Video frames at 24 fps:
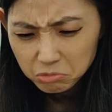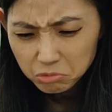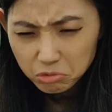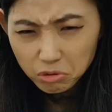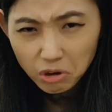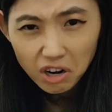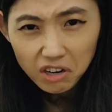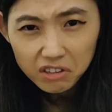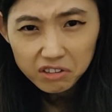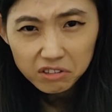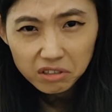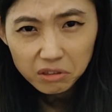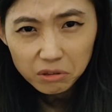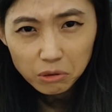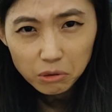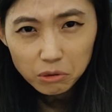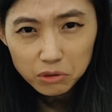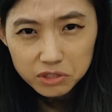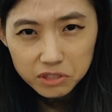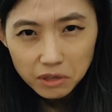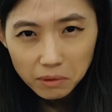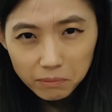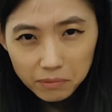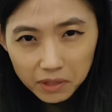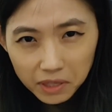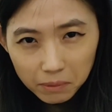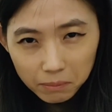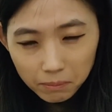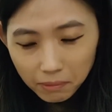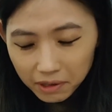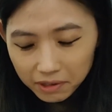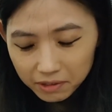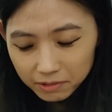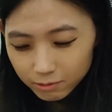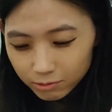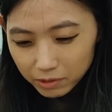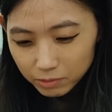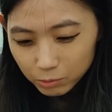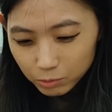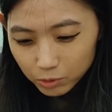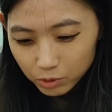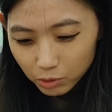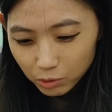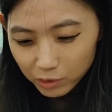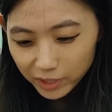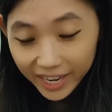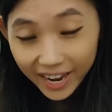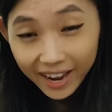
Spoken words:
rotten or something, but we only